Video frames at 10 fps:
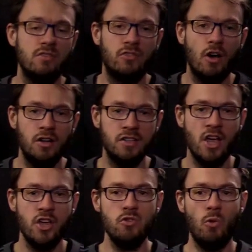you've got,
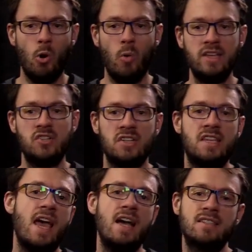you always
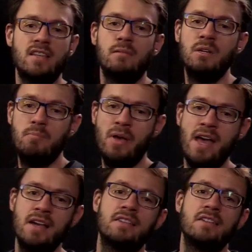just cancel them in
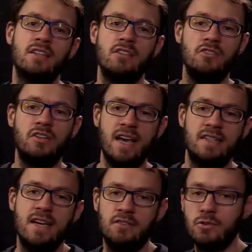pairs until you
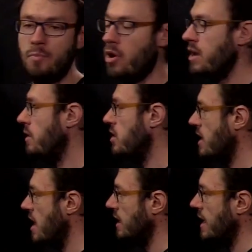get down to a point where you
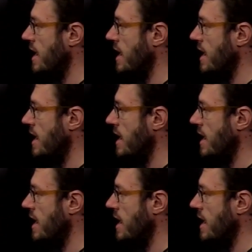can't